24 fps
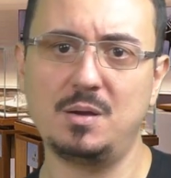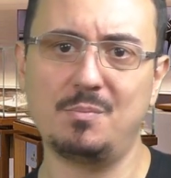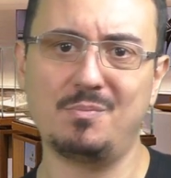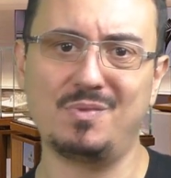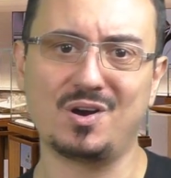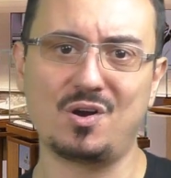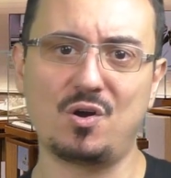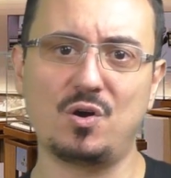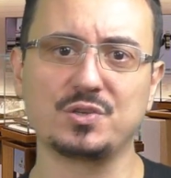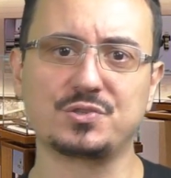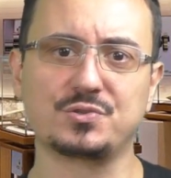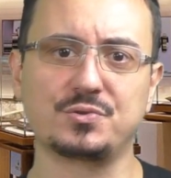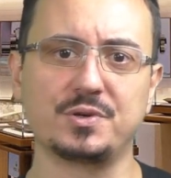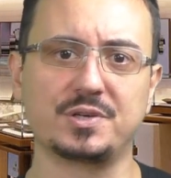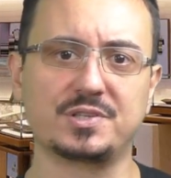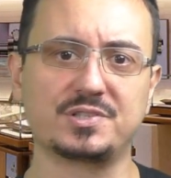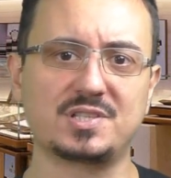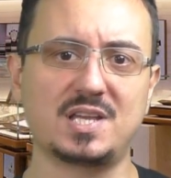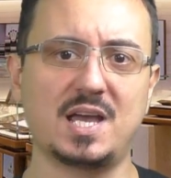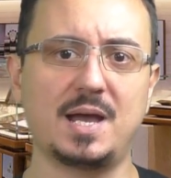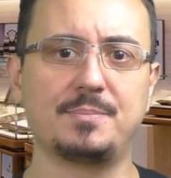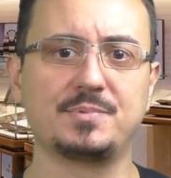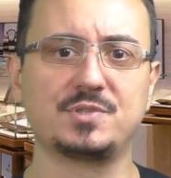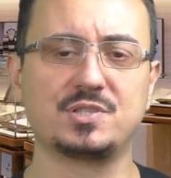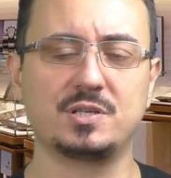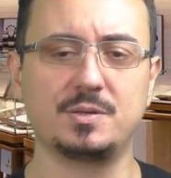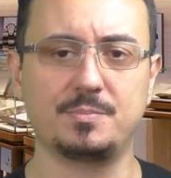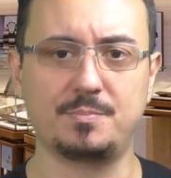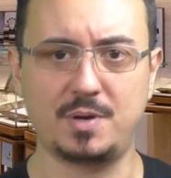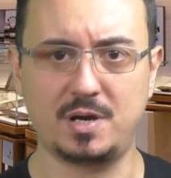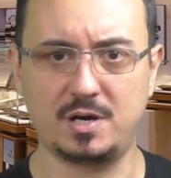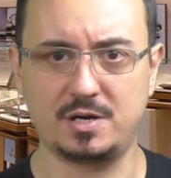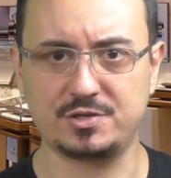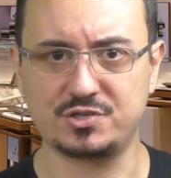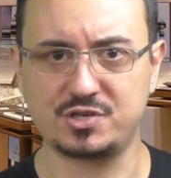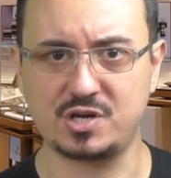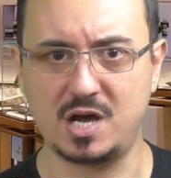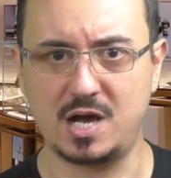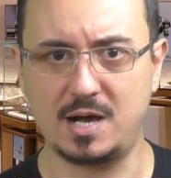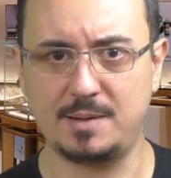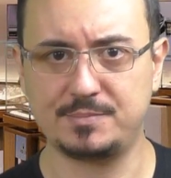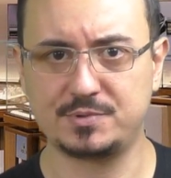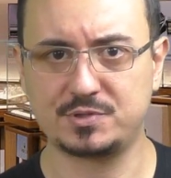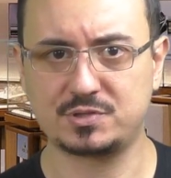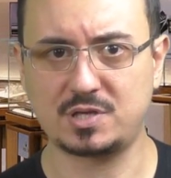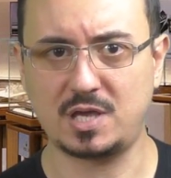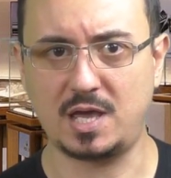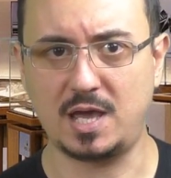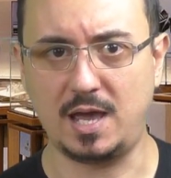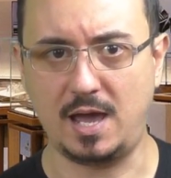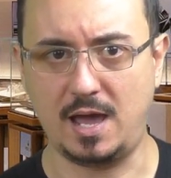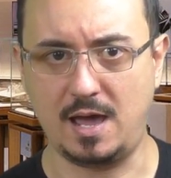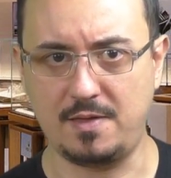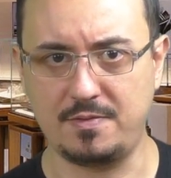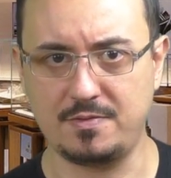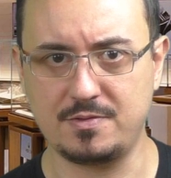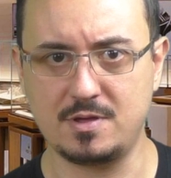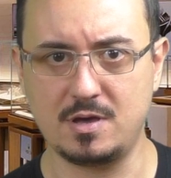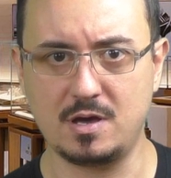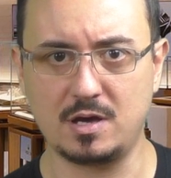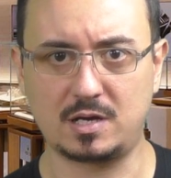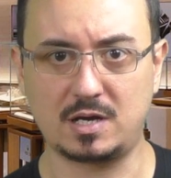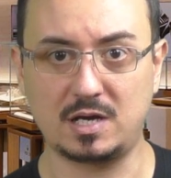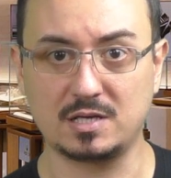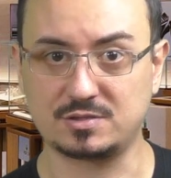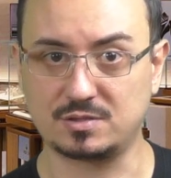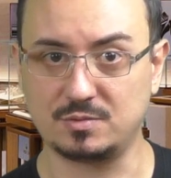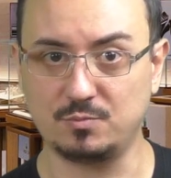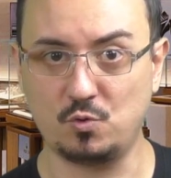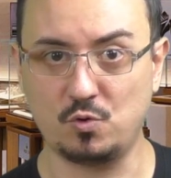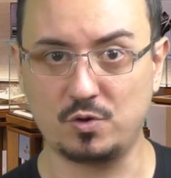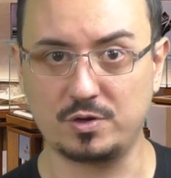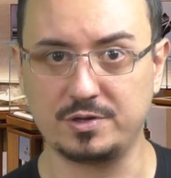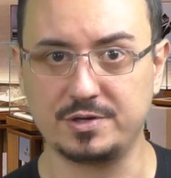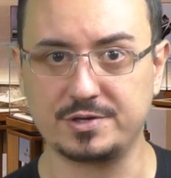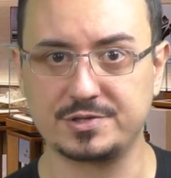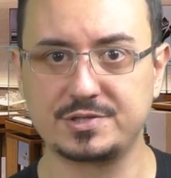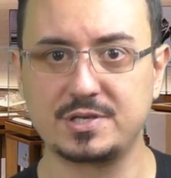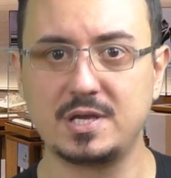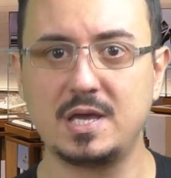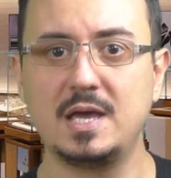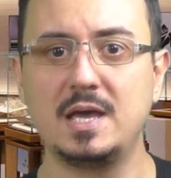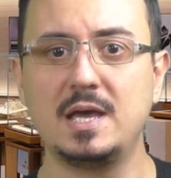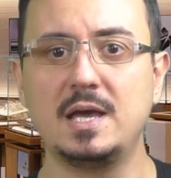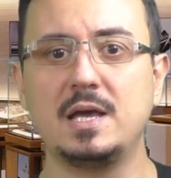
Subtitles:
but also accepts repair jobs and custom orders.